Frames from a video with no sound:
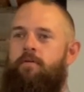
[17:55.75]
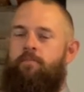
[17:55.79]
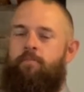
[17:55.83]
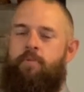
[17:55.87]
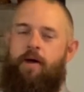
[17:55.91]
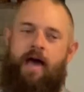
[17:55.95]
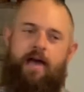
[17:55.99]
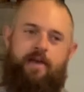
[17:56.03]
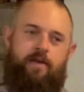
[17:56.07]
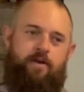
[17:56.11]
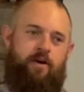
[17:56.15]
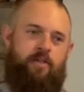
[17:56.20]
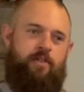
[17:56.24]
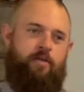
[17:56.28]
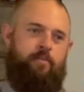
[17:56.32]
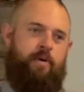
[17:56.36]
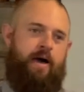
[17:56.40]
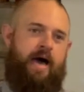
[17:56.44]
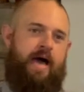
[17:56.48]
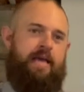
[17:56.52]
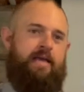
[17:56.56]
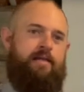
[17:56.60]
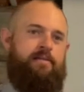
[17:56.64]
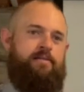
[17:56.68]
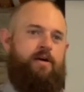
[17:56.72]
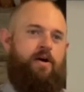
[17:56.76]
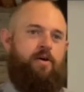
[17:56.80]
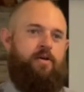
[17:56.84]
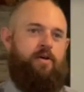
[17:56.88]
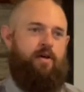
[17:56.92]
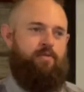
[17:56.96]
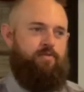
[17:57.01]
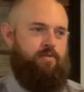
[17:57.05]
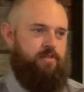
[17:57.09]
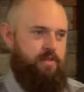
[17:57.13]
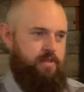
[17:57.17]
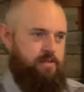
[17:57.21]
pat you on the back and tell you
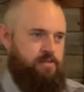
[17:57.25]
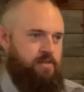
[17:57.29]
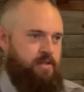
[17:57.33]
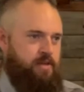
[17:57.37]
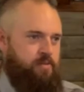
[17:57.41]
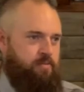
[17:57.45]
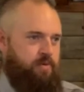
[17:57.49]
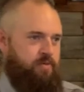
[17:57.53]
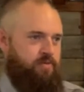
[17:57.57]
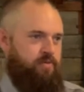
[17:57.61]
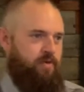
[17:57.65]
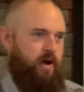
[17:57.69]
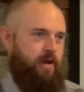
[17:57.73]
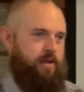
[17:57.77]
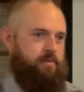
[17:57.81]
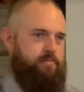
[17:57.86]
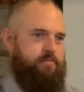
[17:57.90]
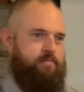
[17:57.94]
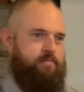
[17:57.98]
everything's going to be fine.